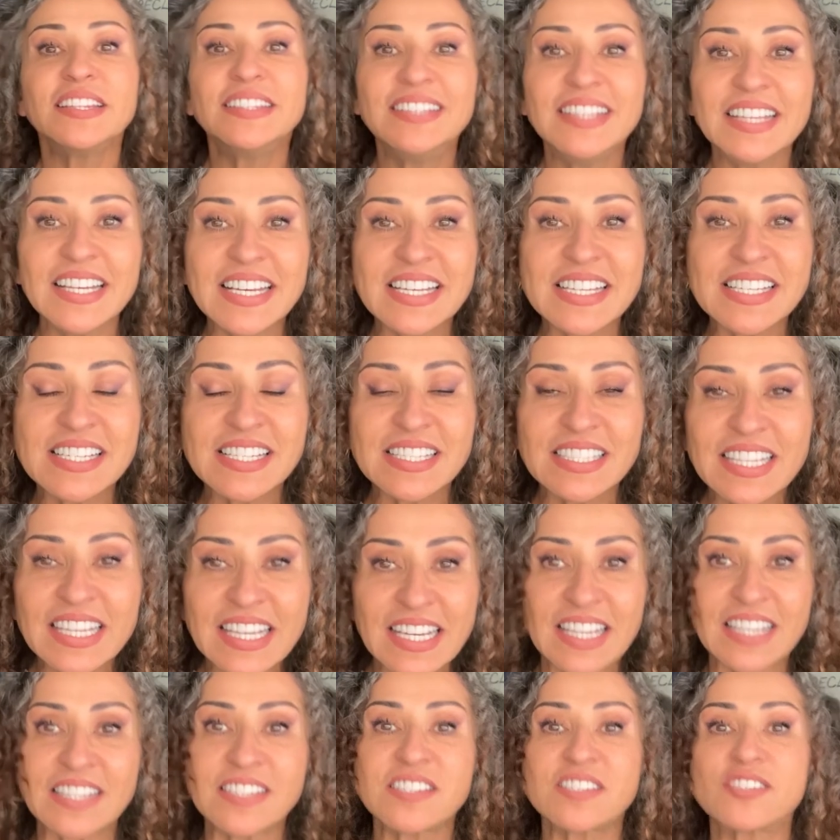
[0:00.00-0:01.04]
These
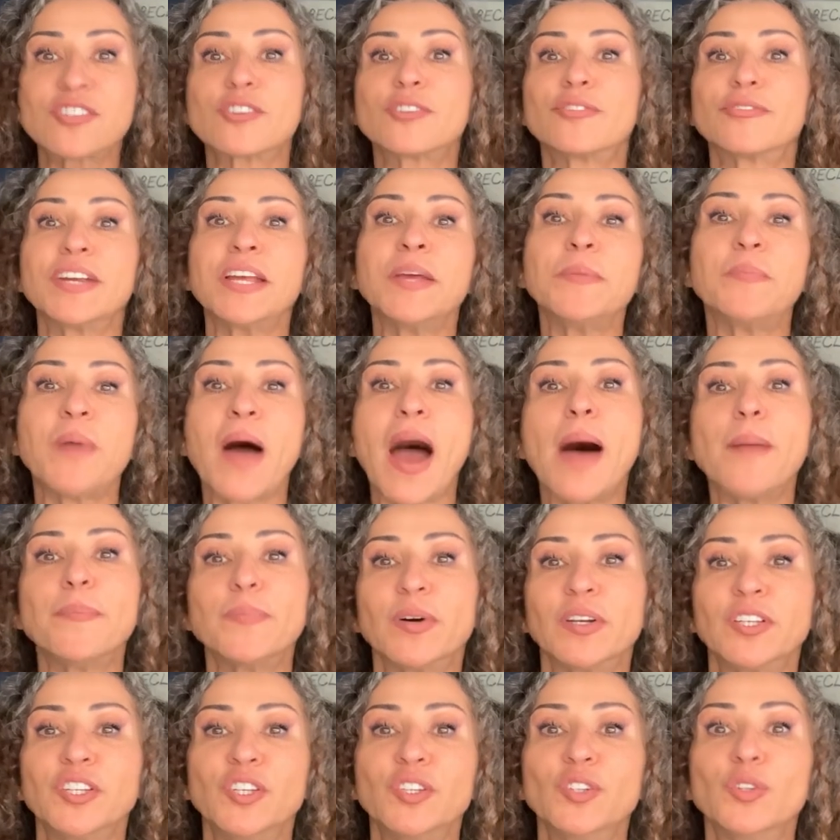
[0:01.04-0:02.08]
liens creep up
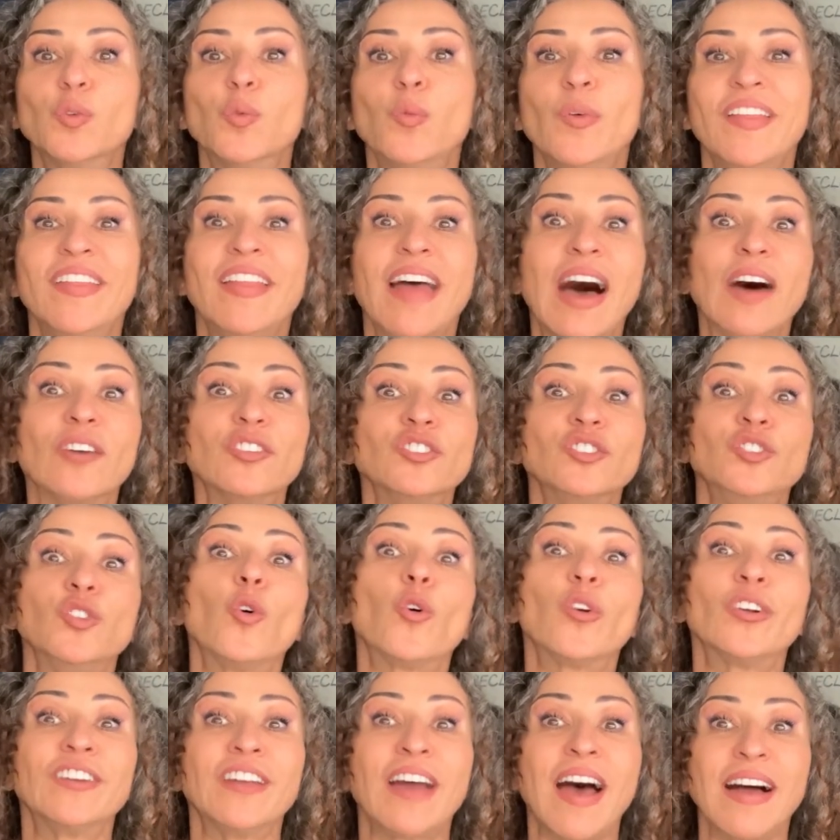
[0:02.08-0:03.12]
on you without
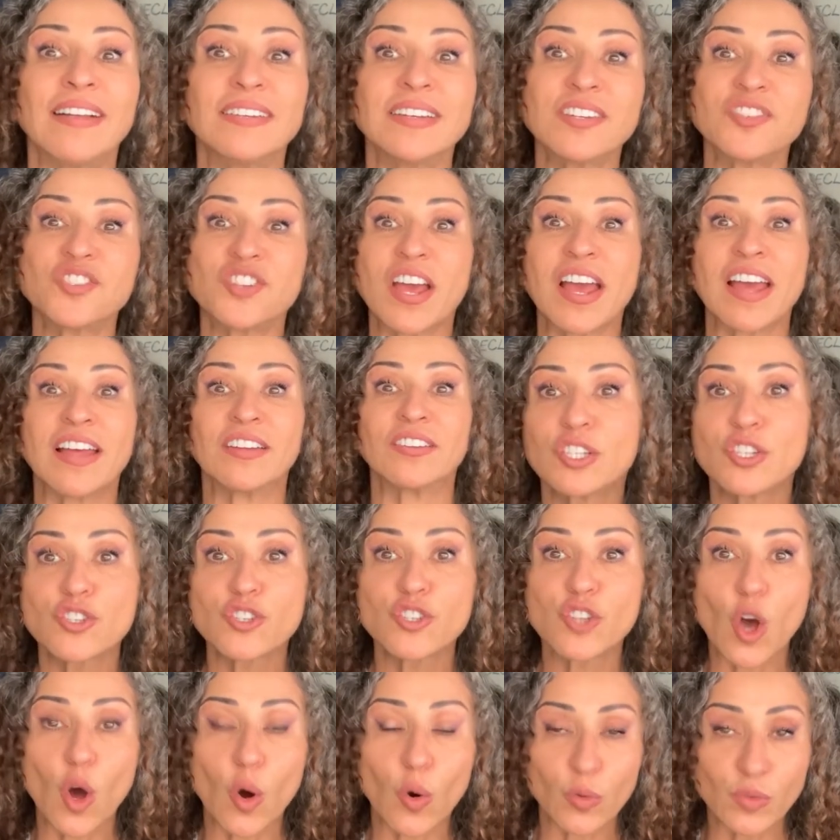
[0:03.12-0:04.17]
your knowledge, and
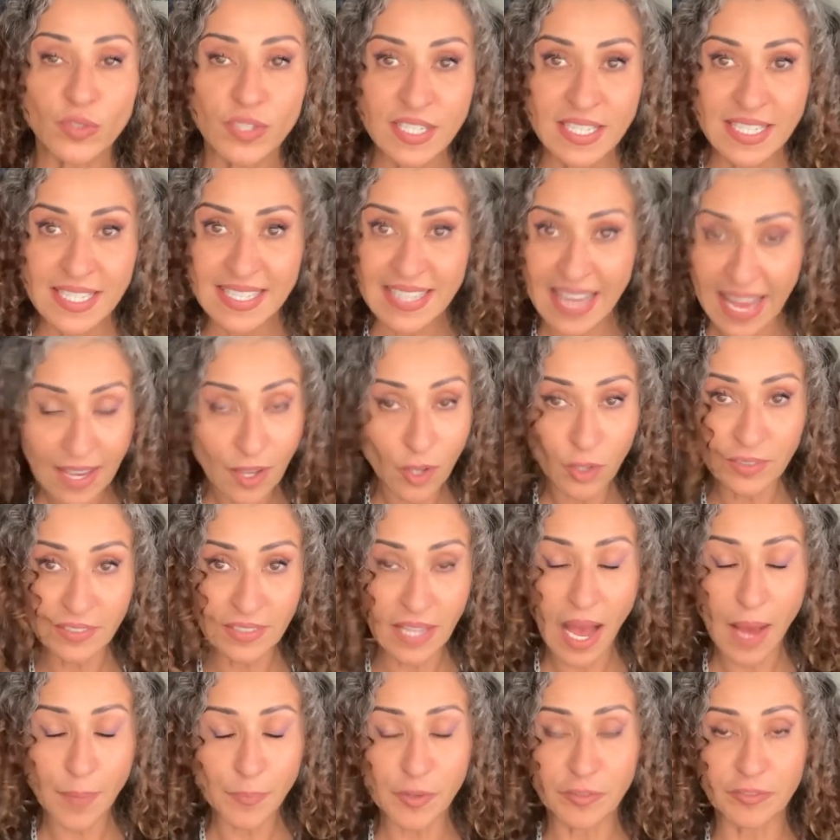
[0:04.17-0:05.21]
so stay on
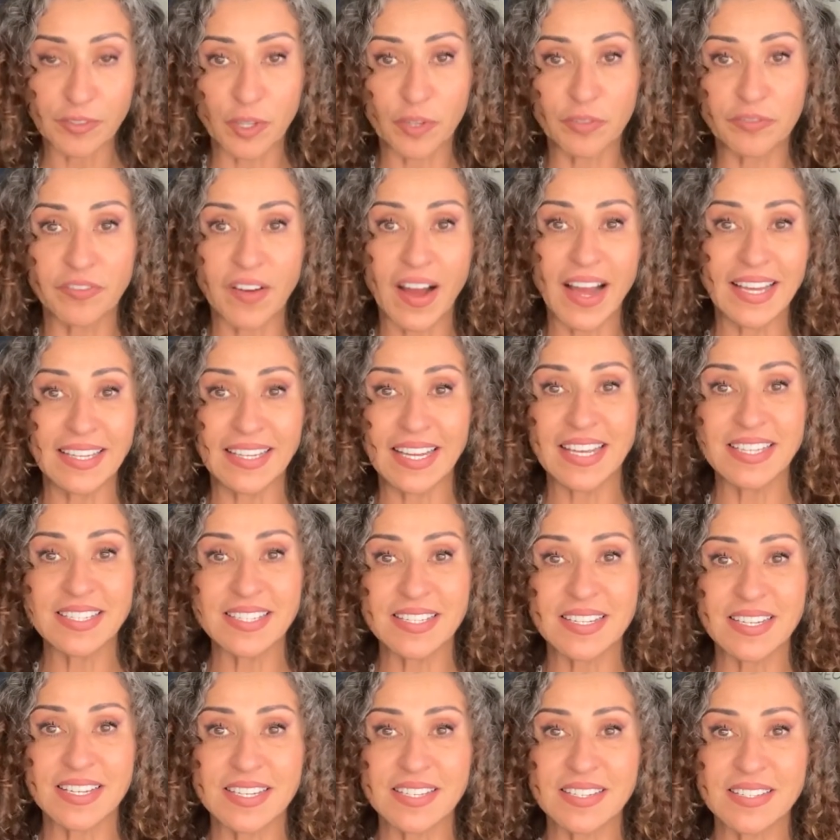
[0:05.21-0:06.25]
top of your
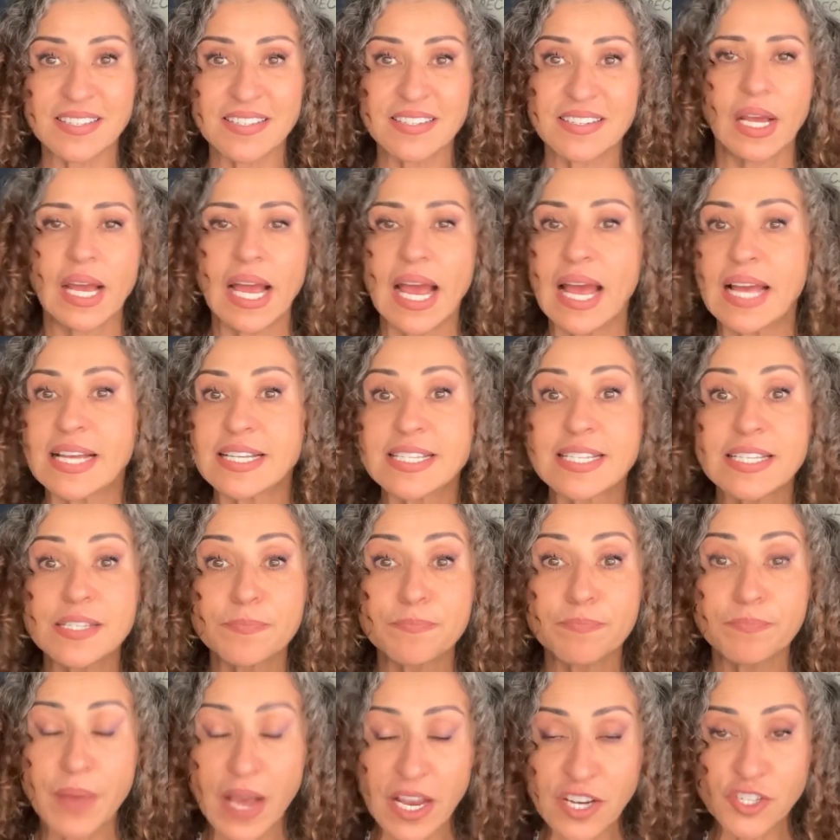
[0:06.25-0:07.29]
finances,
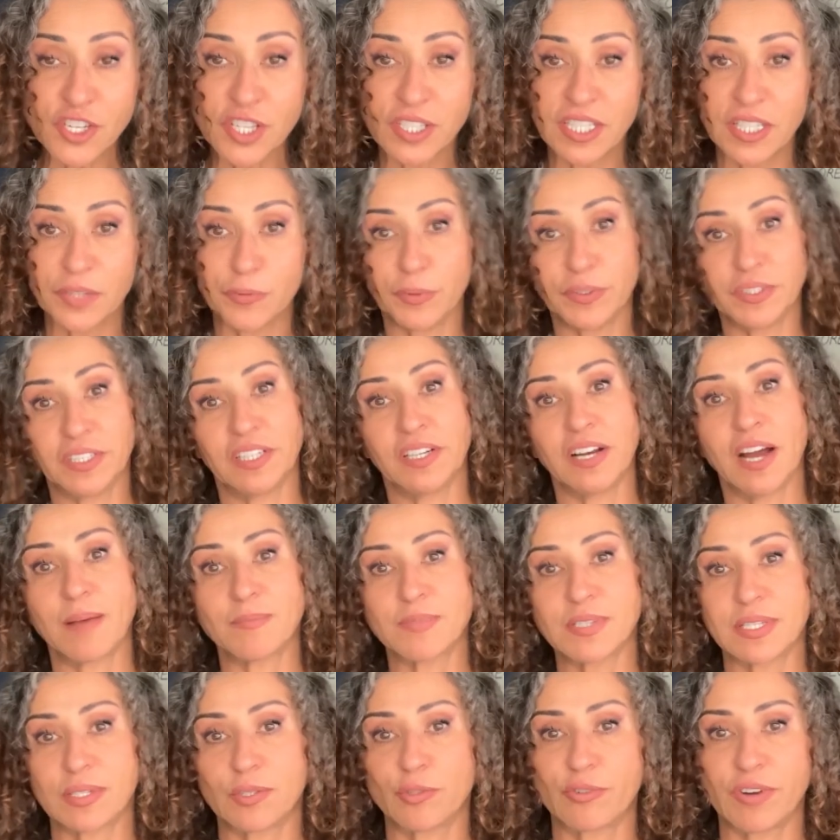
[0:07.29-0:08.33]
especially when it
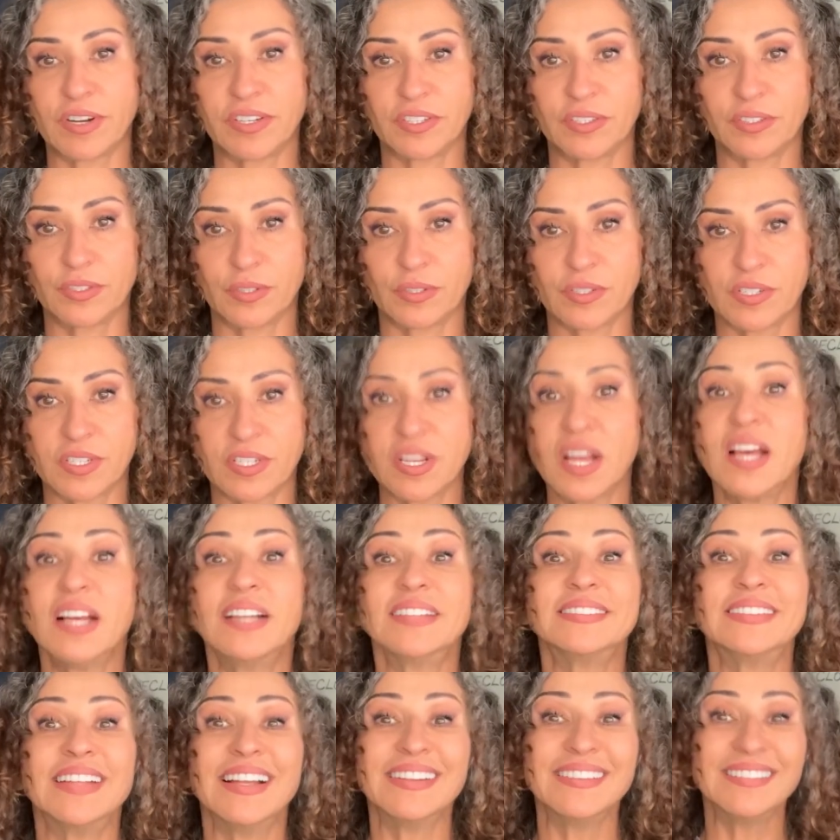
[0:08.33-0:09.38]
comes to creditors.
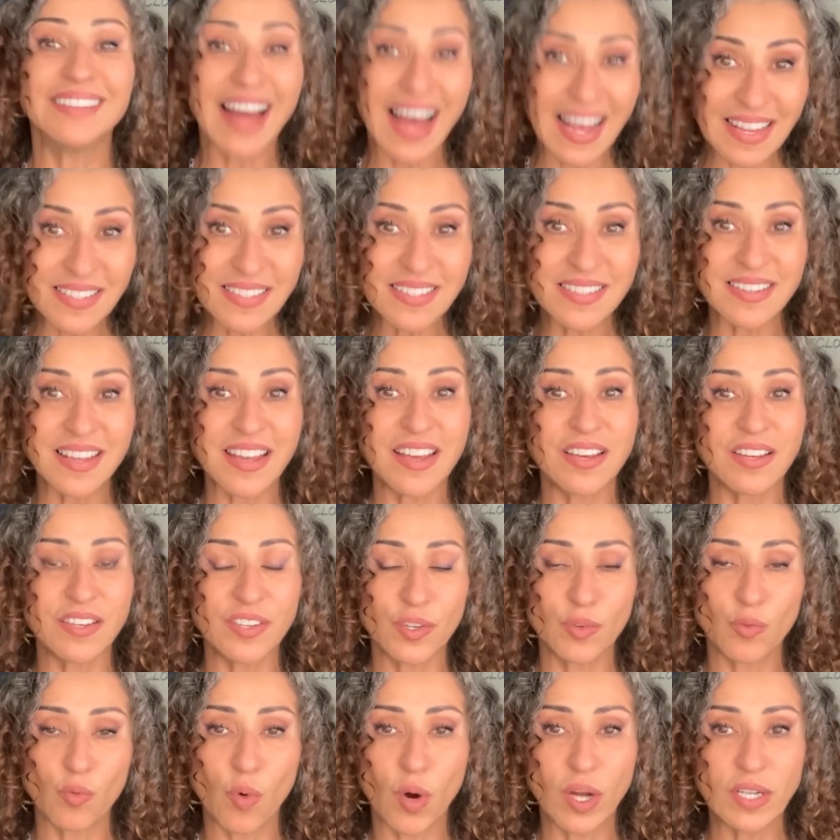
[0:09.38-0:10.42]
The last thing
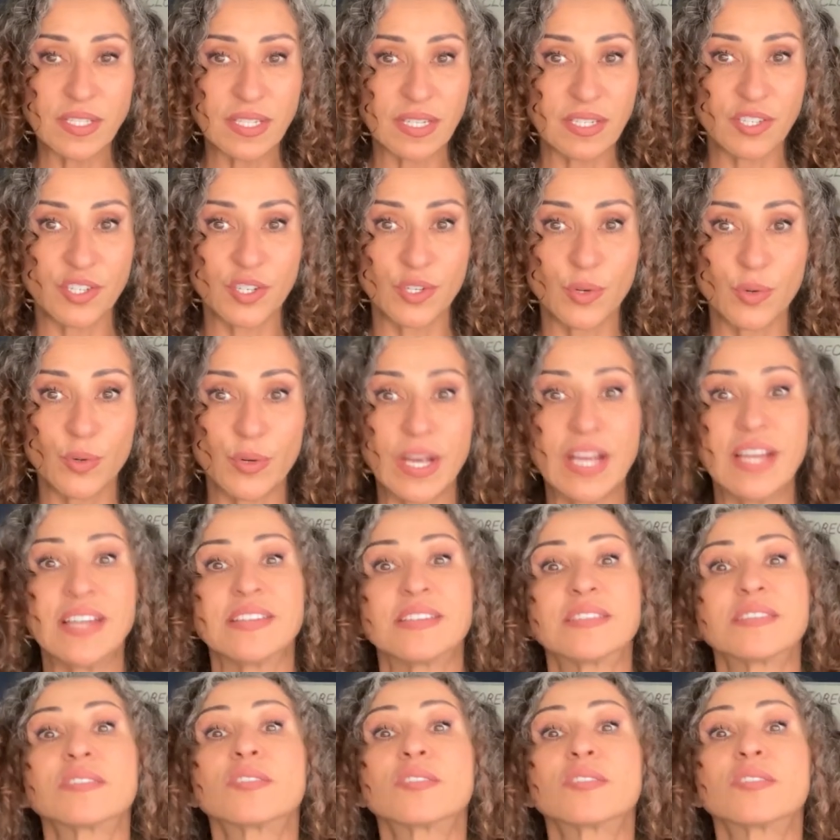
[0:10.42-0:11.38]
you want to do is